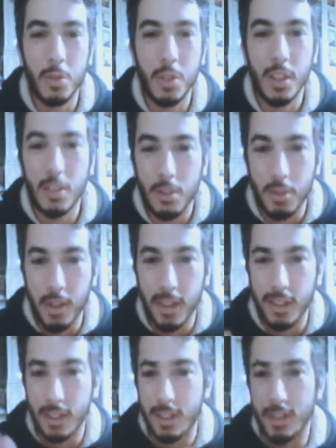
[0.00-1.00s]
integrate
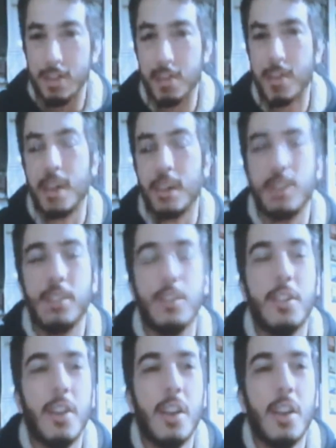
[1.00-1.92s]
in the society, you know.